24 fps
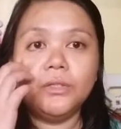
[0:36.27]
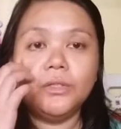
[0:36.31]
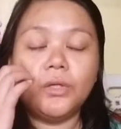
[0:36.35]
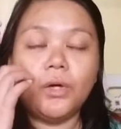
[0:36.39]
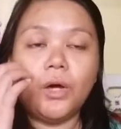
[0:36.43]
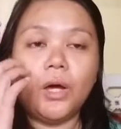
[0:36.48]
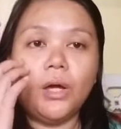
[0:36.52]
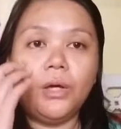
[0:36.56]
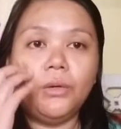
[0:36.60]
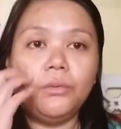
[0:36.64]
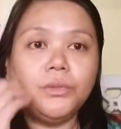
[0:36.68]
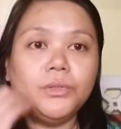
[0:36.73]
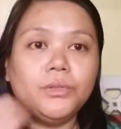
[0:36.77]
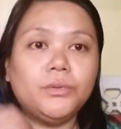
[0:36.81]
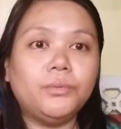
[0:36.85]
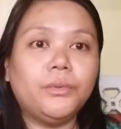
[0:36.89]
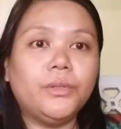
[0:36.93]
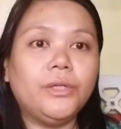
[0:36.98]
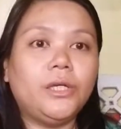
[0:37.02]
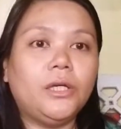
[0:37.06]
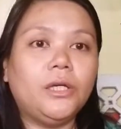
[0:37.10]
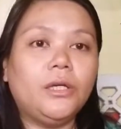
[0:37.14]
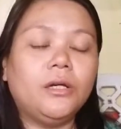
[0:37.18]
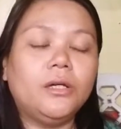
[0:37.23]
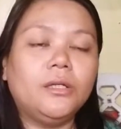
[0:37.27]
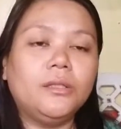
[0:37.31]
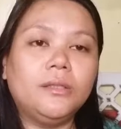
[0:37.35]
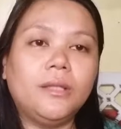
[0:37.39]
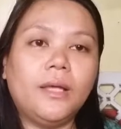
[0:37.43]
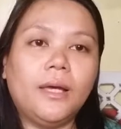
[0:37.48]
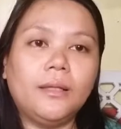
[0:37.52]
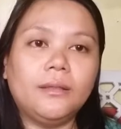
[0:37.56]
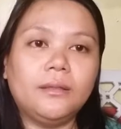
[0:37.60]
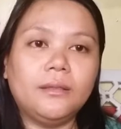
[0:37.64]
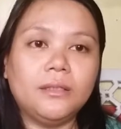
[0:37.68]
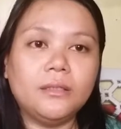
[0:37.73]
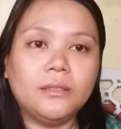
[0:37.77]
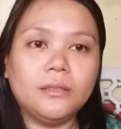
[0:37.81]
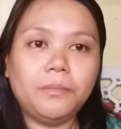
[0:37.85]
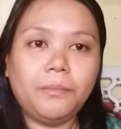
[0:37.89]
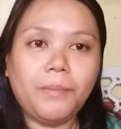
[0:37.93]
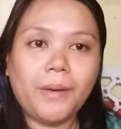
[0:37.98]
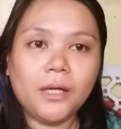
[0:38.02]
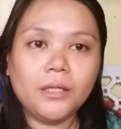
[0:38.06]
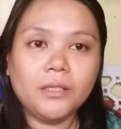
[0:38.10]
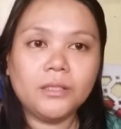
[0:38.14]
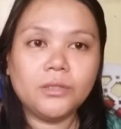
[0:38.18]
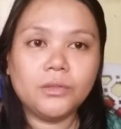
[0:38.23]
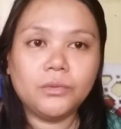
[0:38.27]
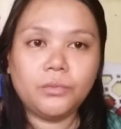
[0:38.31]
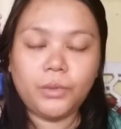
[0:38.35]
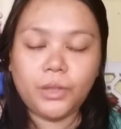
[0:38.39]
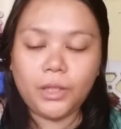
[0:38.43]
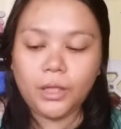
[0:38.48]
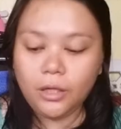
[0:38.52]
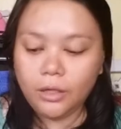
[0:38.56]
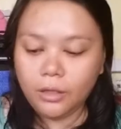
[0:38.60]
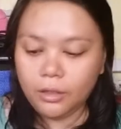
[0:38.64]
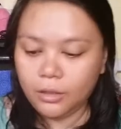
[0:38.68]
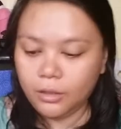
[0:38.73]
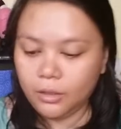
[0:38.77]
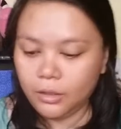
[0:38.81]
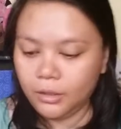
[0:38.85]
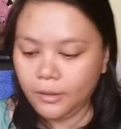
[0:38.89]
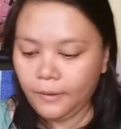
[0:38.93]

So I was working on that this past week.